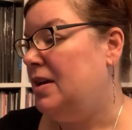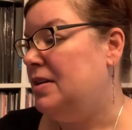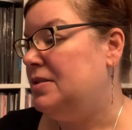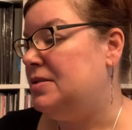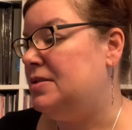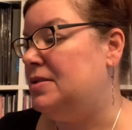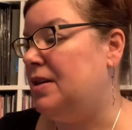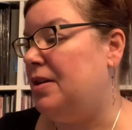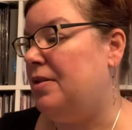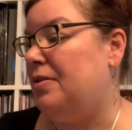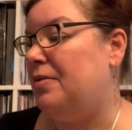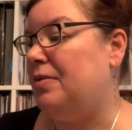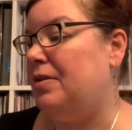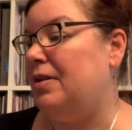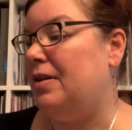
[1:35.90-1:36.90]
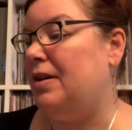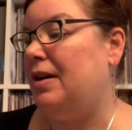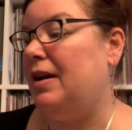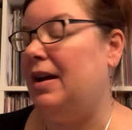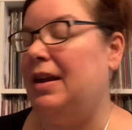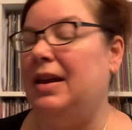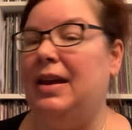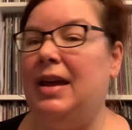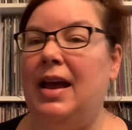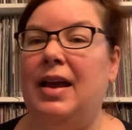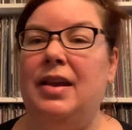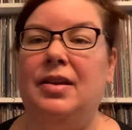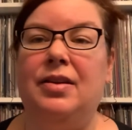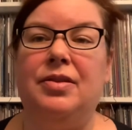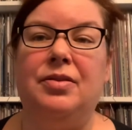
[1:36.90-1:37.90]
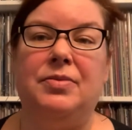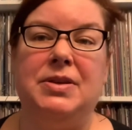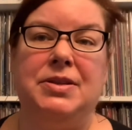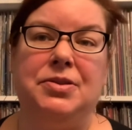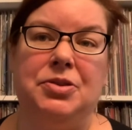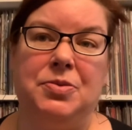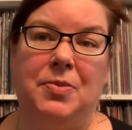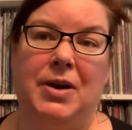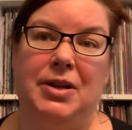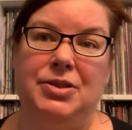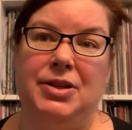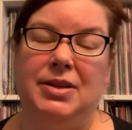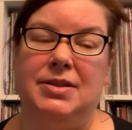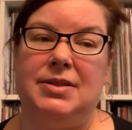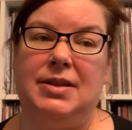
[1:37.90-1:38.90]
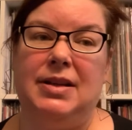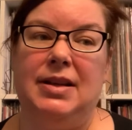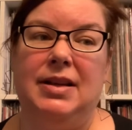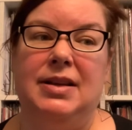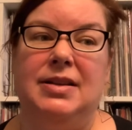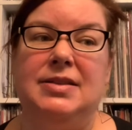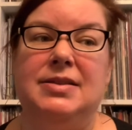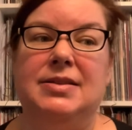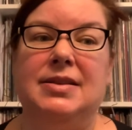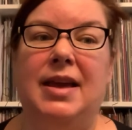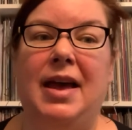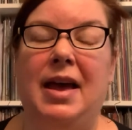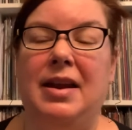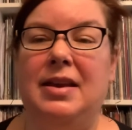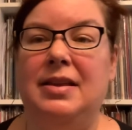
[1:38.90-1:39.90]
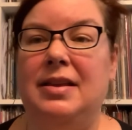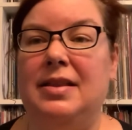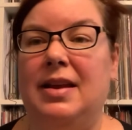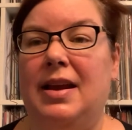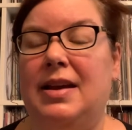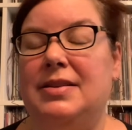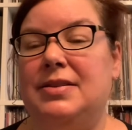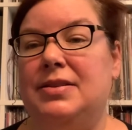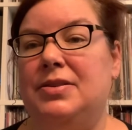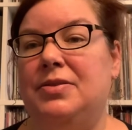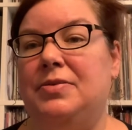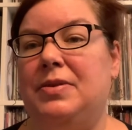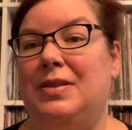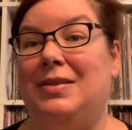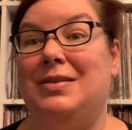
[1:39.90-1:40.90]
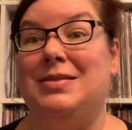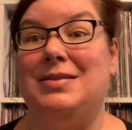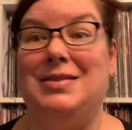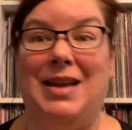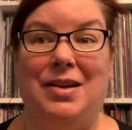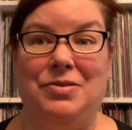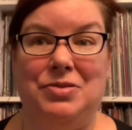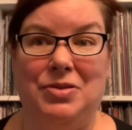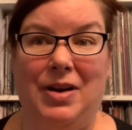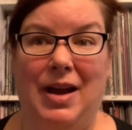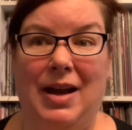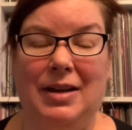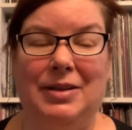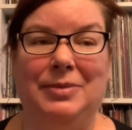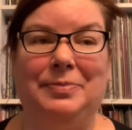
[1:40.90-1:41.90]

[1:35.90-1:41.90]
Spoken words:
So, again, the research project is anything that has to do with the soundtrack